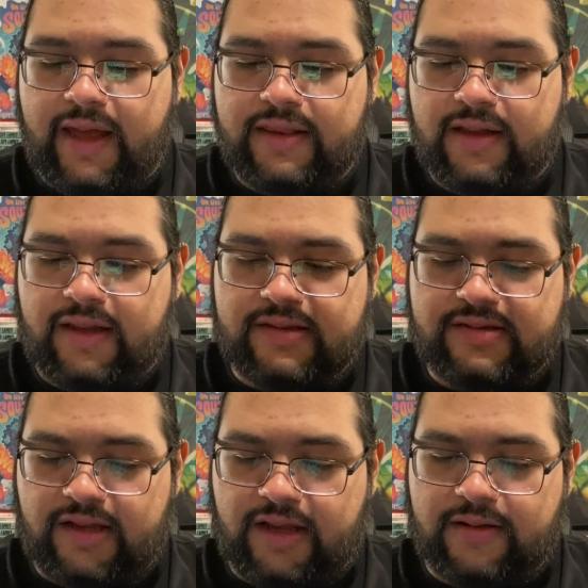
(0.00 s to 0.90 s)
let's
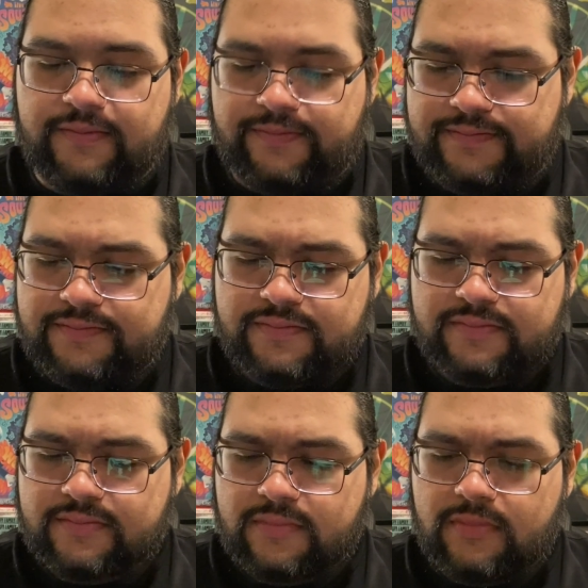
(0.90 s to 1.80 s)
see.
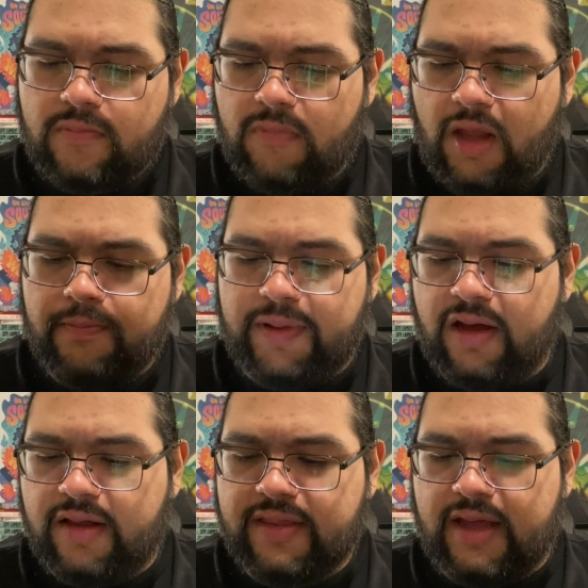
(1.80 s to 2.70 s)

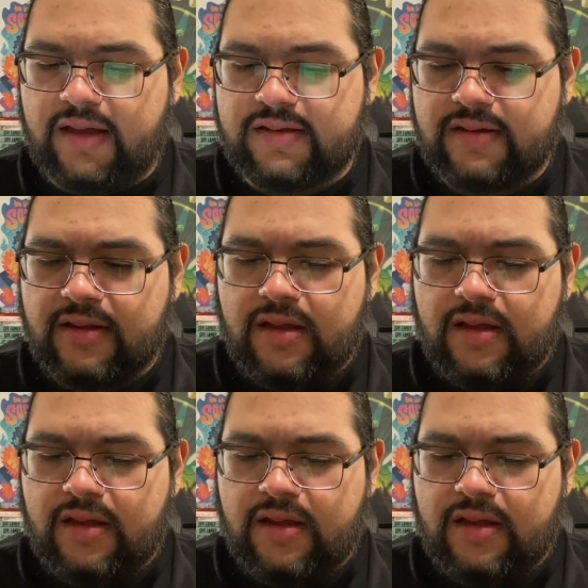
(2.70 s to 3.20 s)
Beyond that,